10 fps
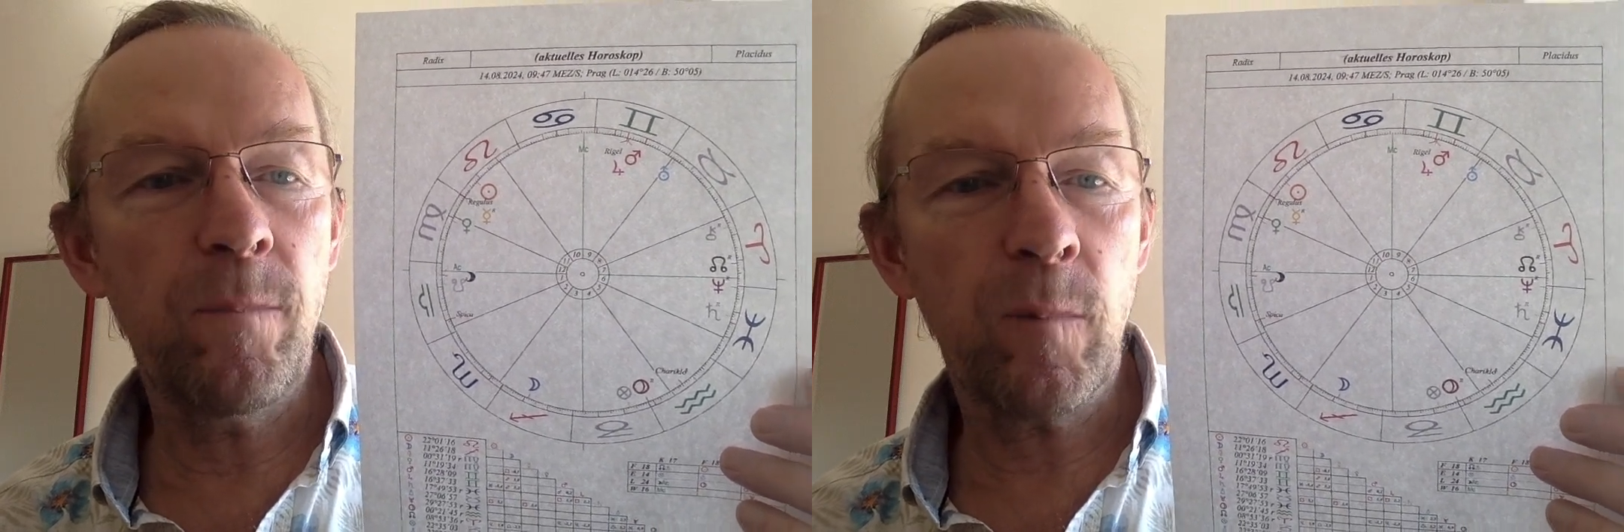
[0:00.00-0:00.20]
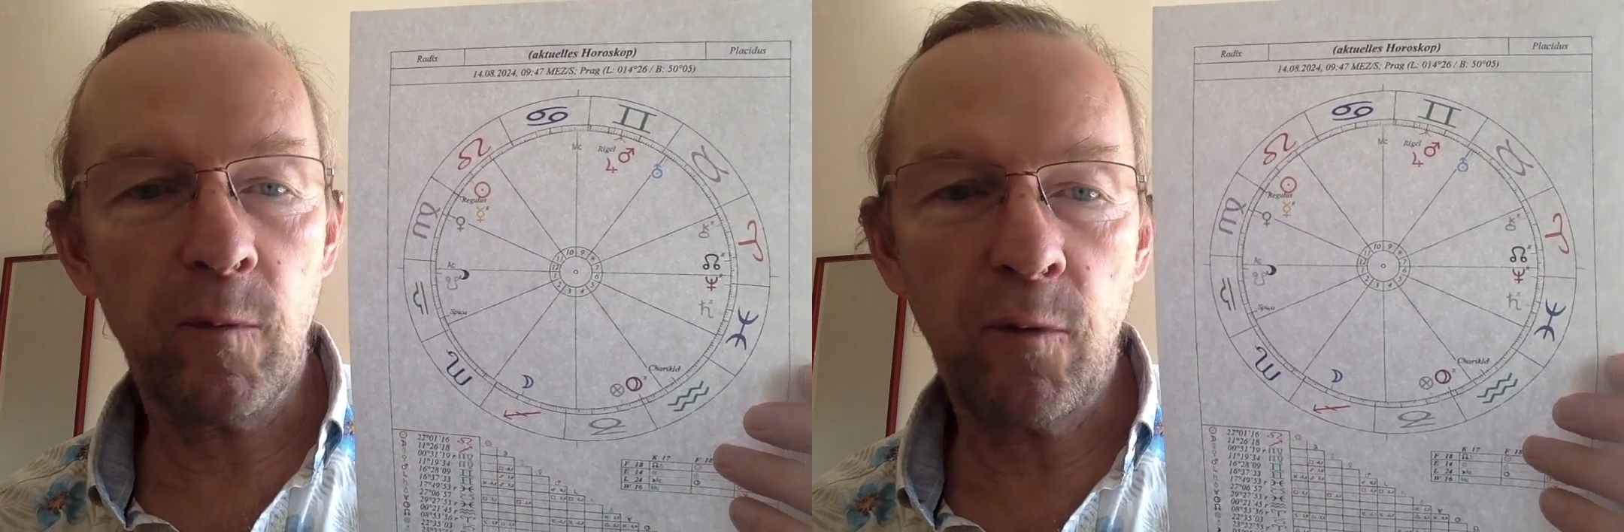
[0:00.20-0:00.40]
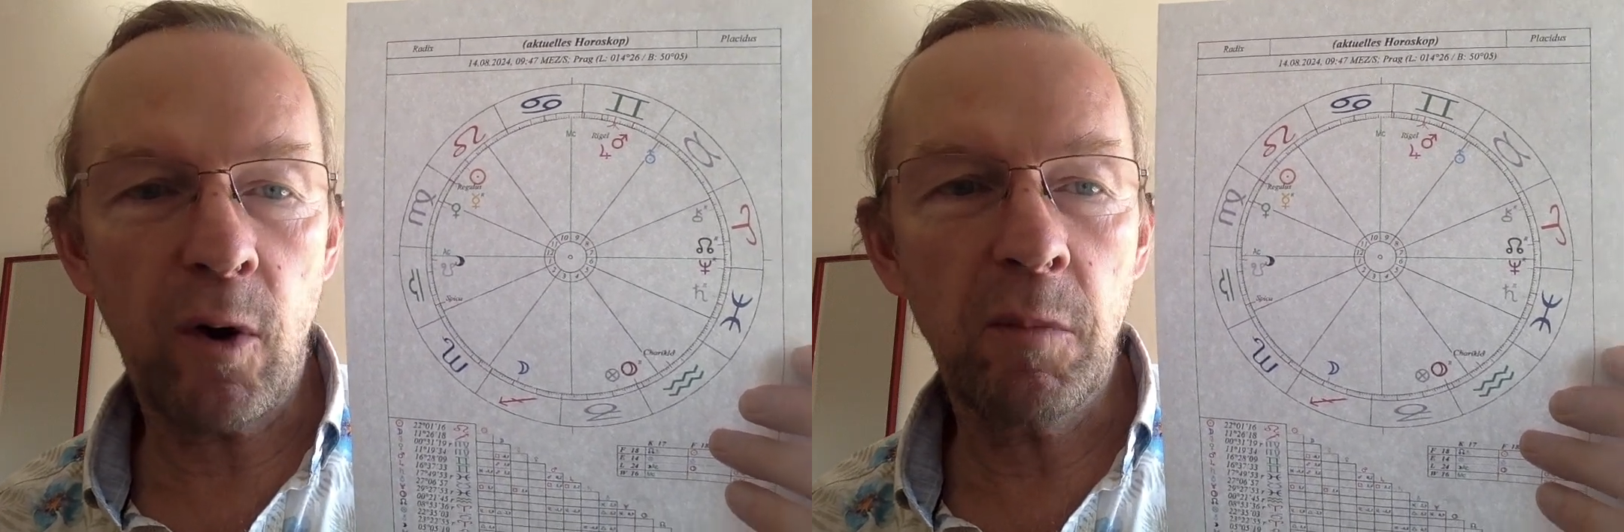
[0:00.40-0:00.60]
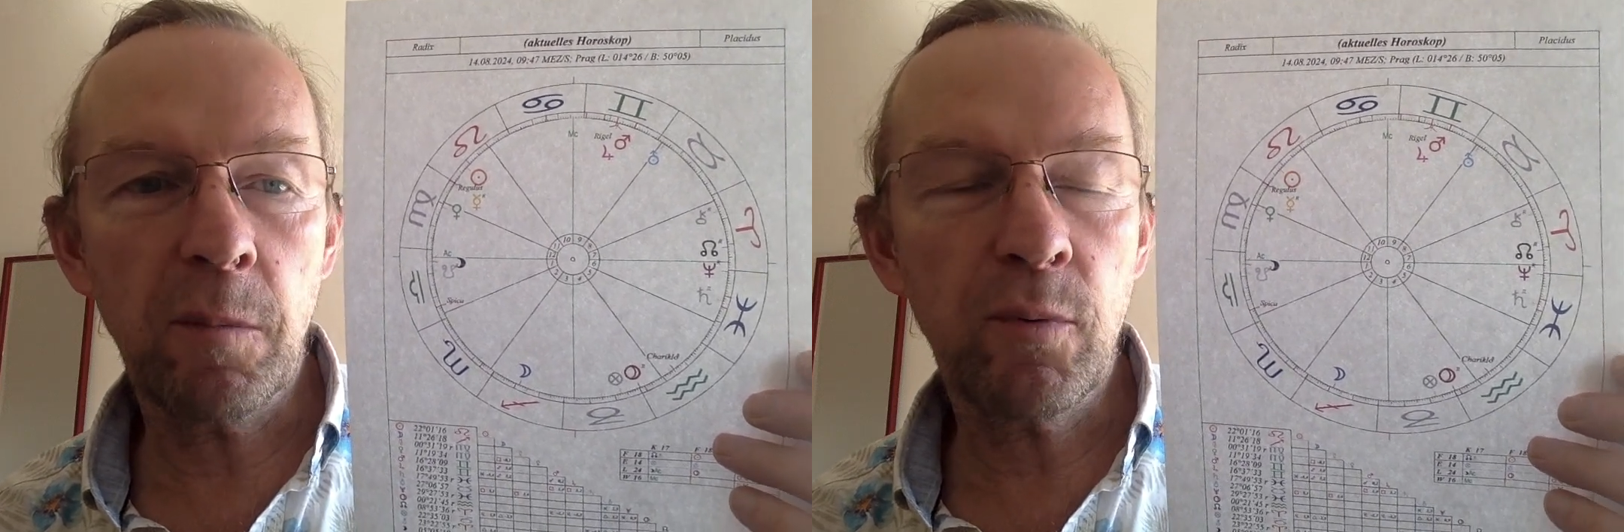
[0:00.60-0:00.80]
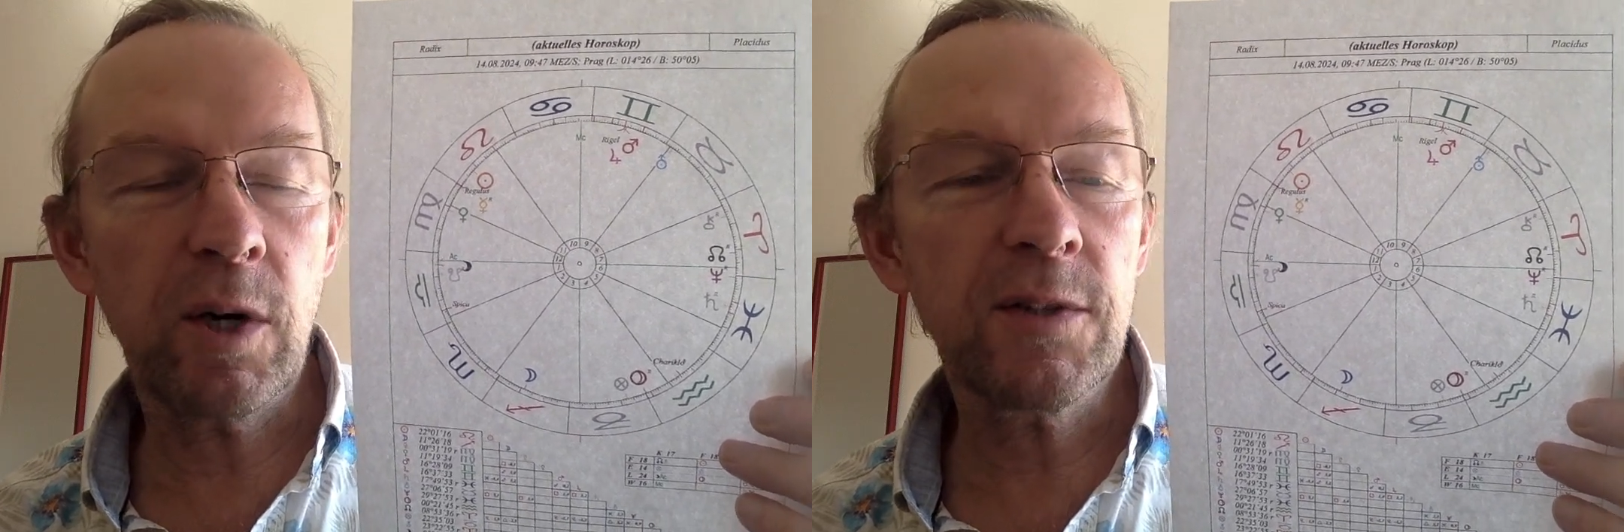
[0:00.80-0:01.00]
former
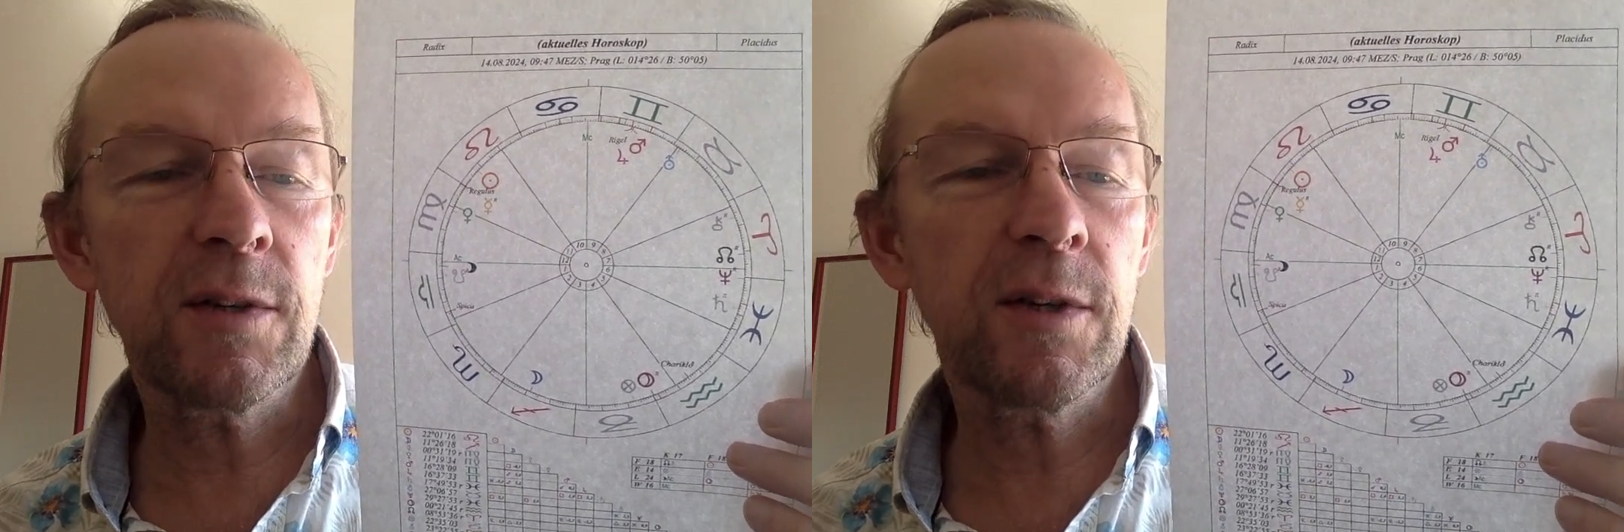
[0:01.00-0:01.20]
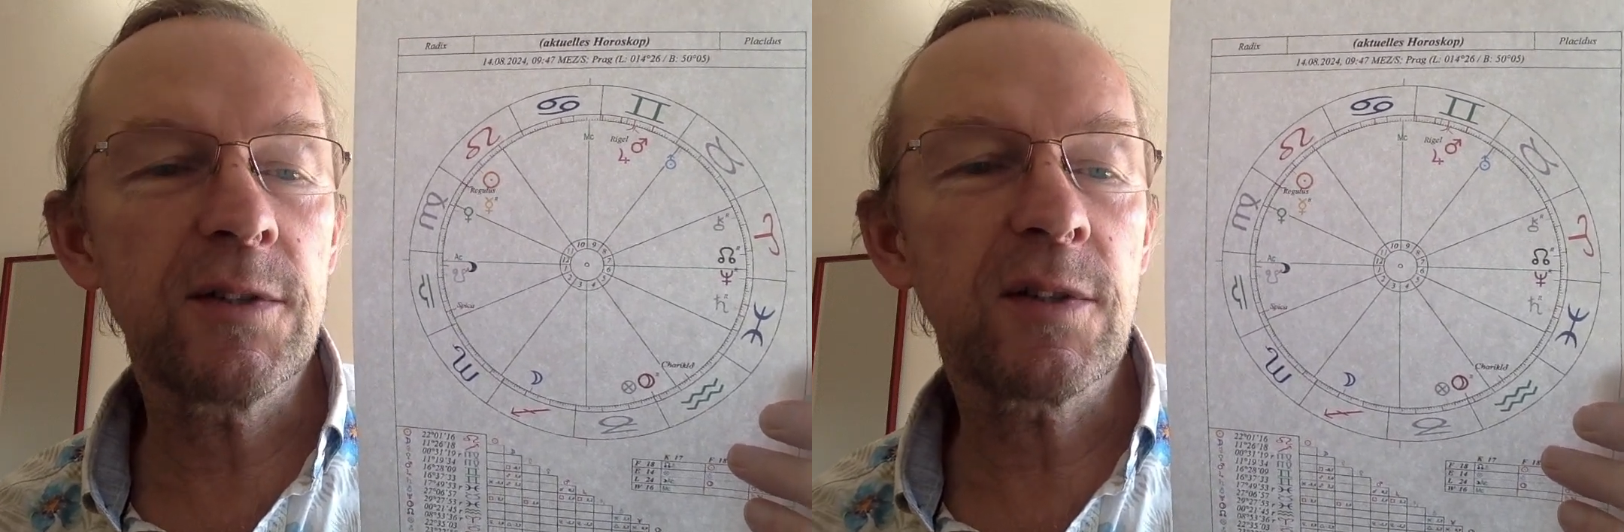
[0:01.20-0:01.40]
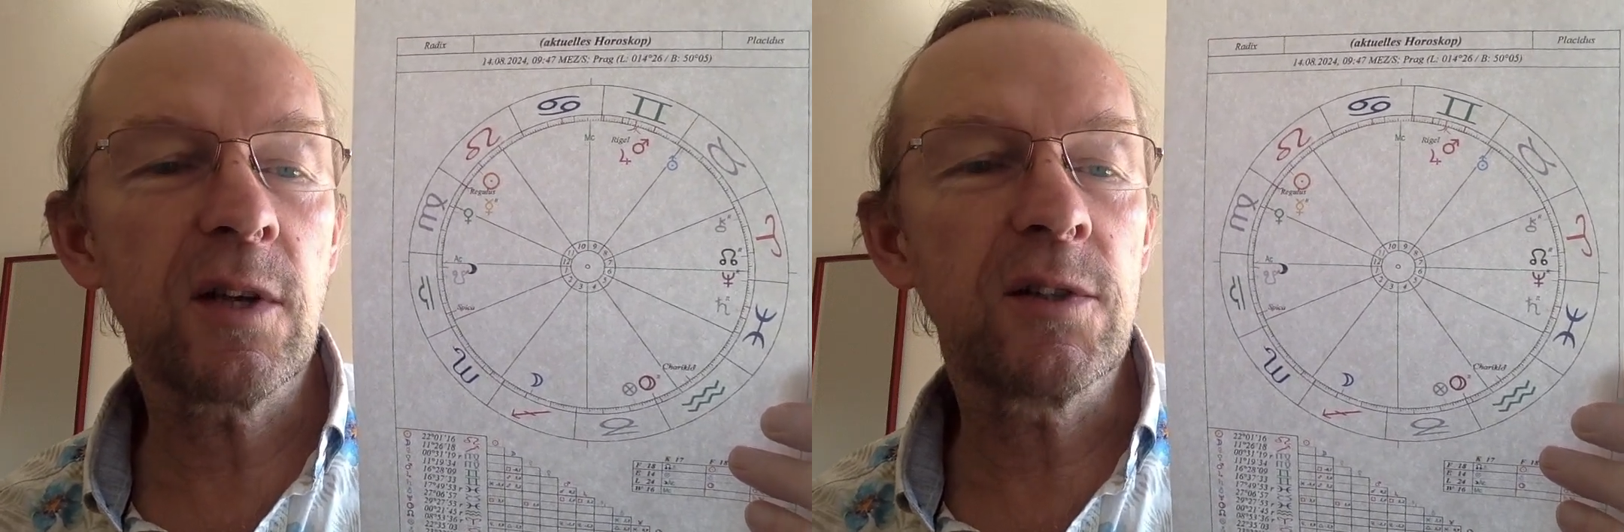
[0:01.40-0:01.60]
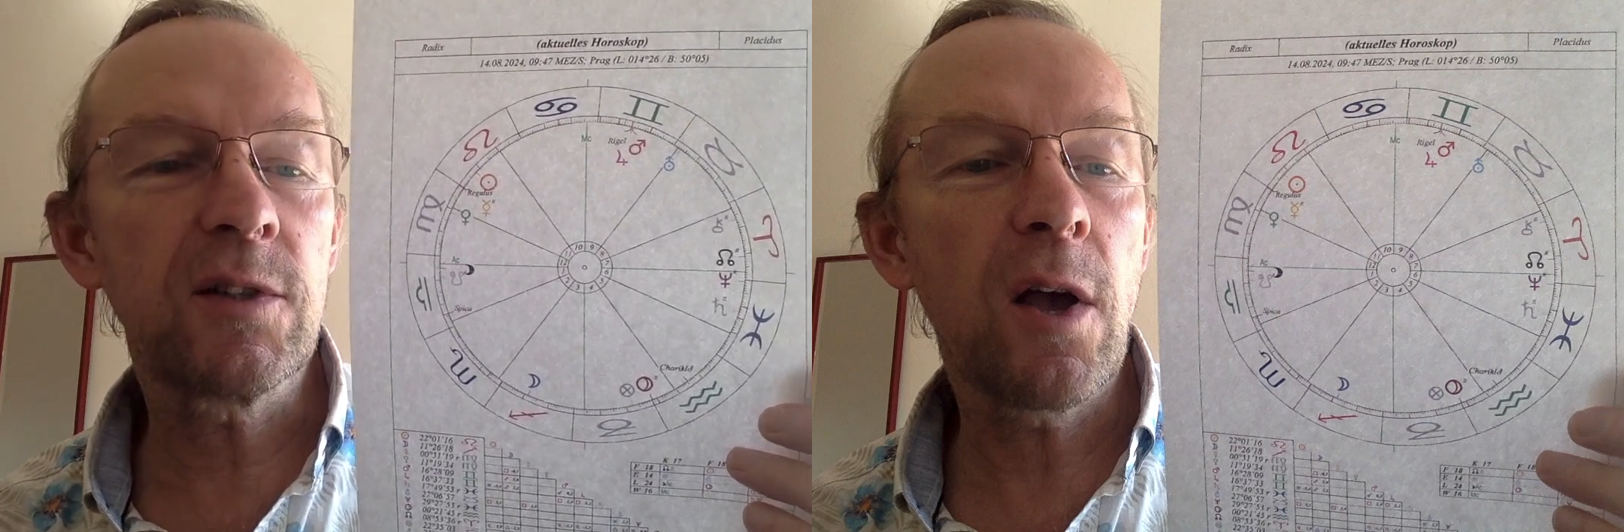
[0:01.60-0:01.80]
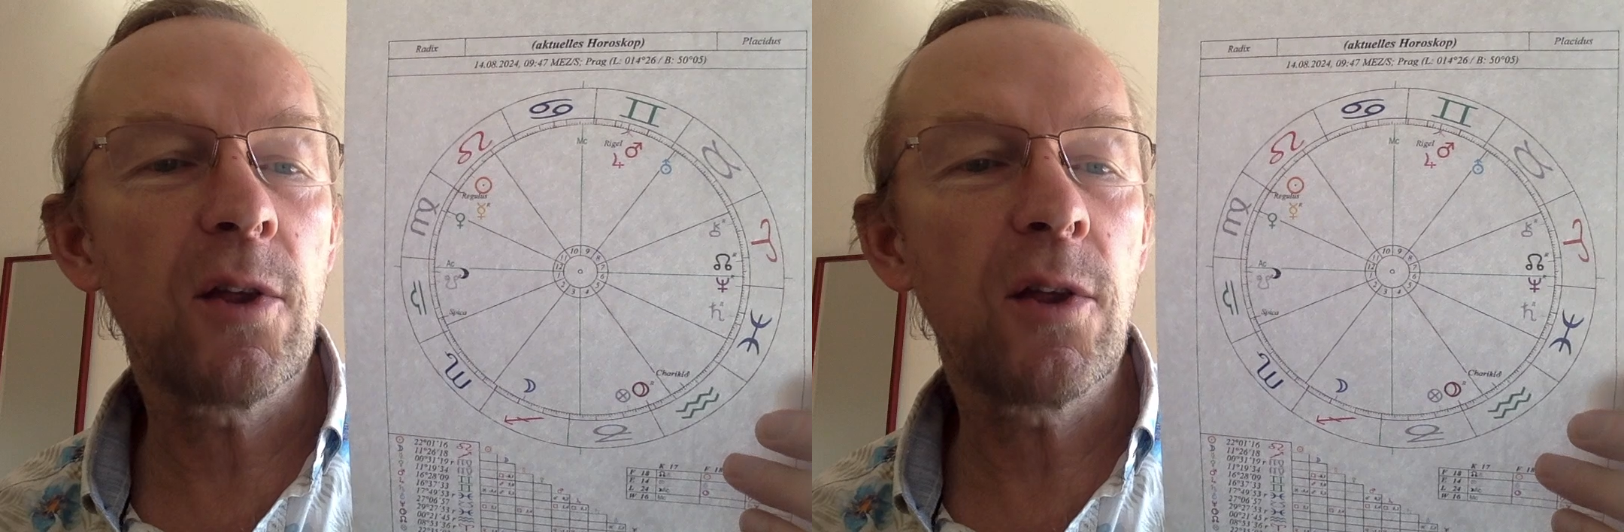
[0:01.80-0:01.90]
presidents and